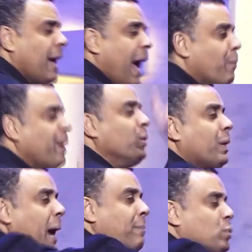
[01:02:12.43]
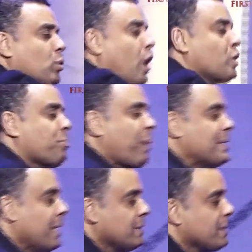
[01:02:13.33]
And when you come to God's
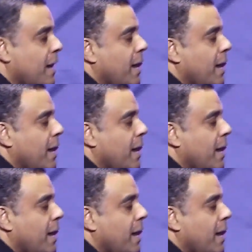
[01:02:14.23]
presence,